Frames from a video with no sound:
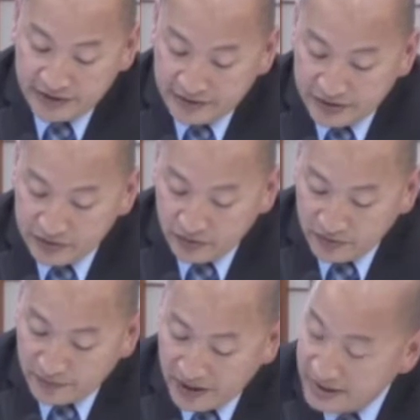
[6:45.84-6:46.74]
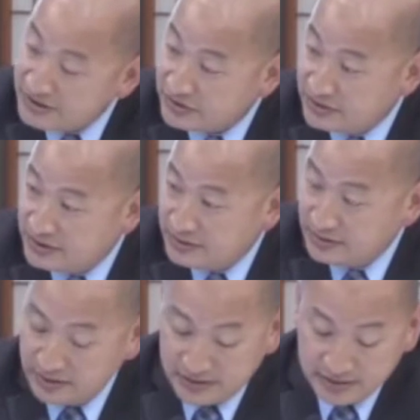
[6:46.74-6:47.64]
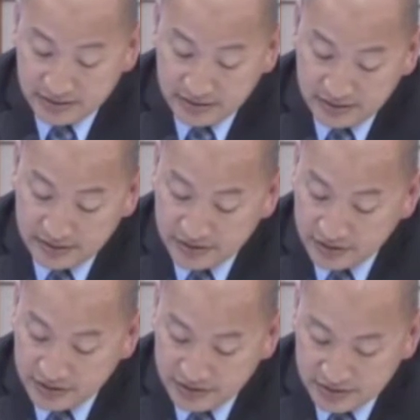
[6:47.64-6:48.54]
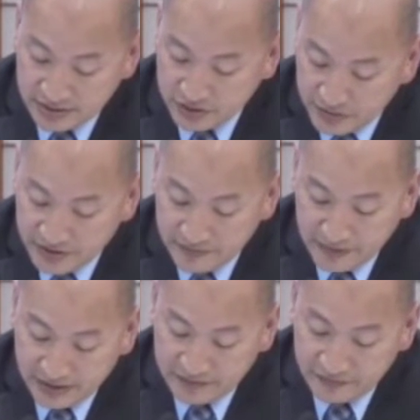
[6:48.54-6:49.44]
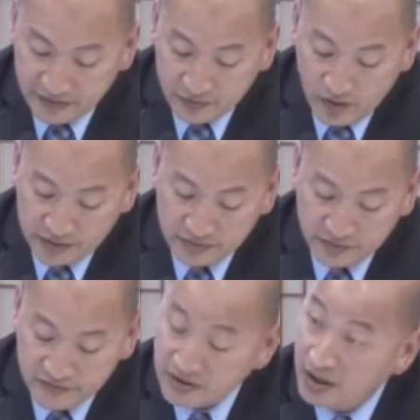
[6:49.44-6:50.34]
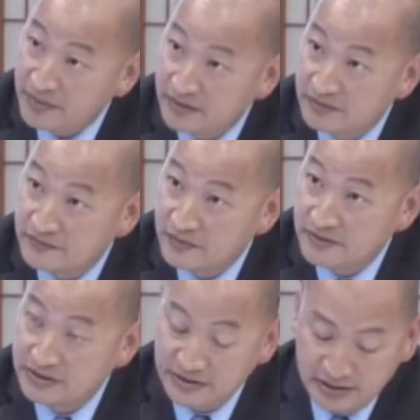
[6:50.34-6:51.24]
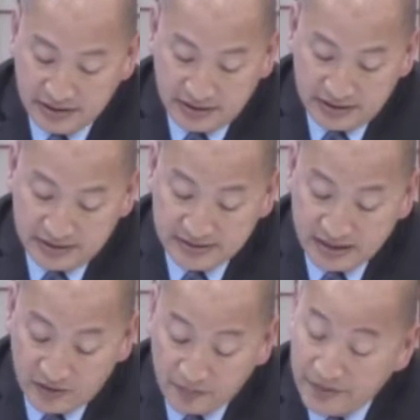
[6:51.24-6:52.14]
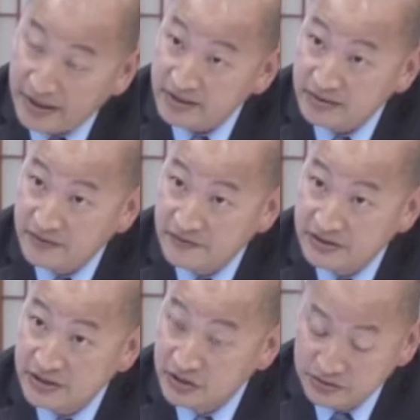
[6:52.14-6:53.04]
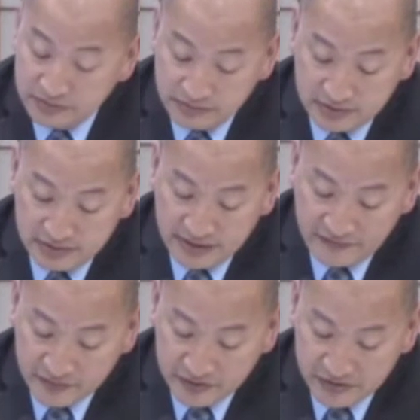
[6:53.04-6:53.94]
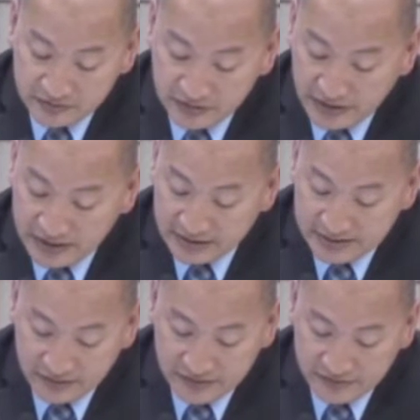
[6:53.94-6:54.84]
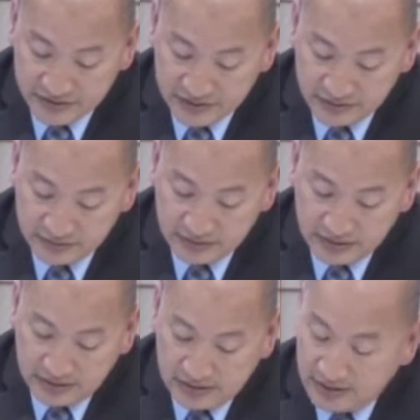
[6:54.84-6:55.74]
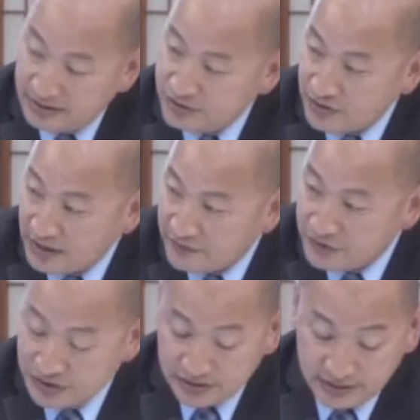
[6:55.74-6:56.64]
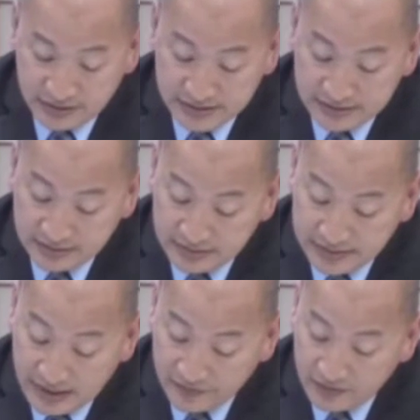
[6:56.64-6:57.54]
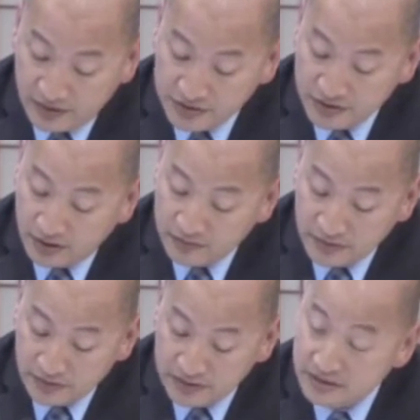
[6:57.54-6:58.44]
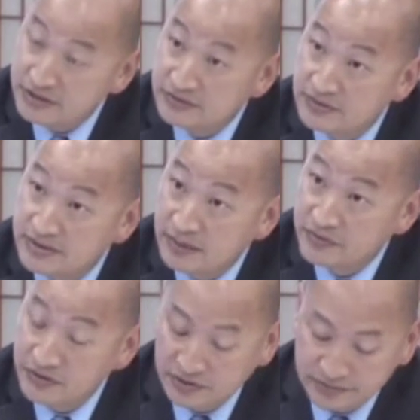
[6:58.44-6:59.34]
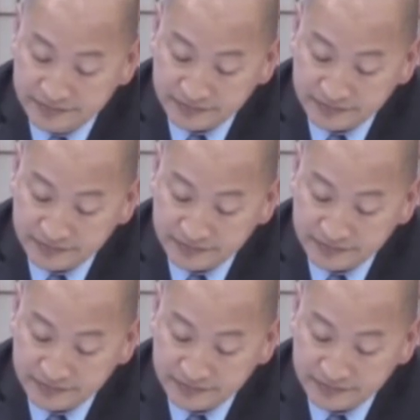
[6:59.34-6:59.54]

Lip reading: area north of Pine Street is contributed by the floodwater overtopping from the south bank of the slough, the navigable slough located in South San Francisco, and it travels south along Shaw Road and into San Bruno,